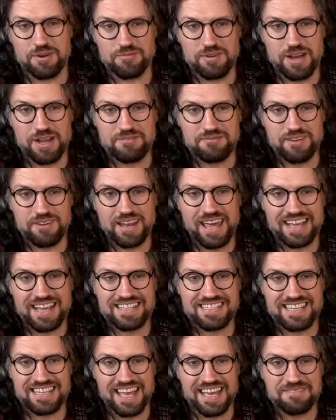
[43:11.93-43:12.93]
one, right? Phil
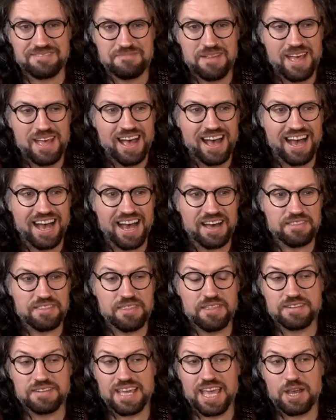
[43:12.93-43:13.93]
X said uh, the
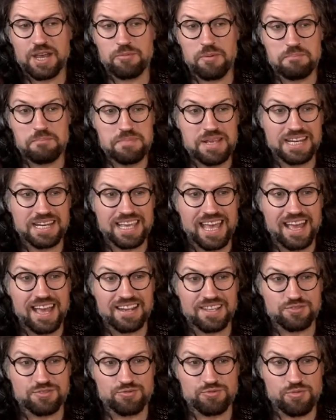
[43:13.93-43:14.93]
other day when meeting
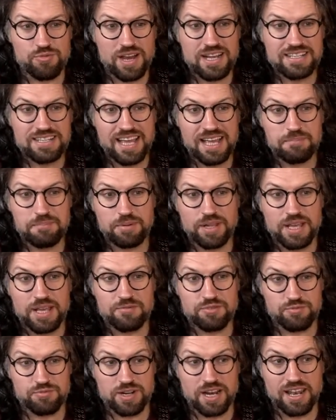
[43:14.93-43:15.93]
Ed, his right hand
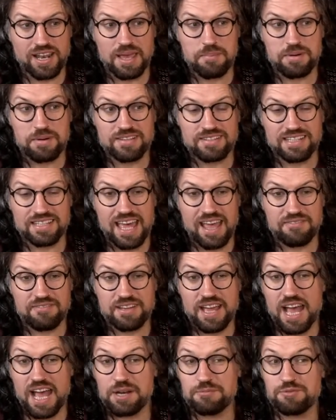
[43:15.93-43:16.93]
playing was really light, but his
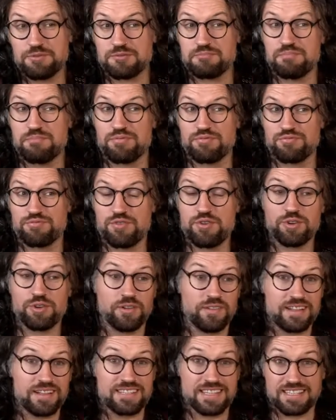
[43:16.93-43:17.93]
left hand was
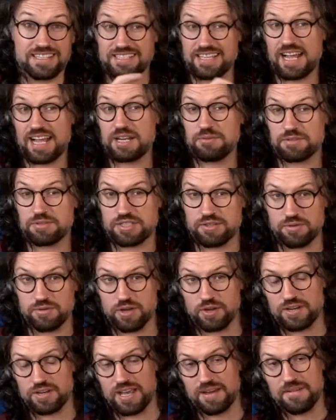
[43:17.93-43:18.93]
brutal. That's exactly what's
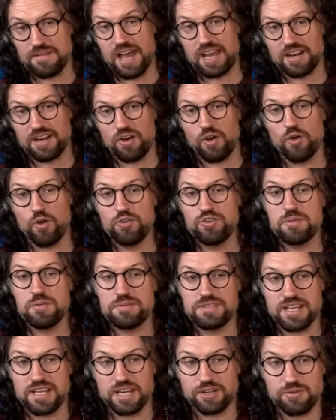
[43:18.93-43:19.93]
going on here. I can one hundred
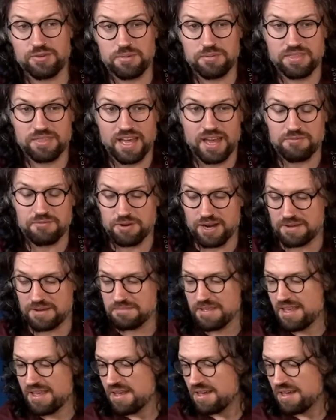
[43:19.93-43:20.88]
percent agree with that, right?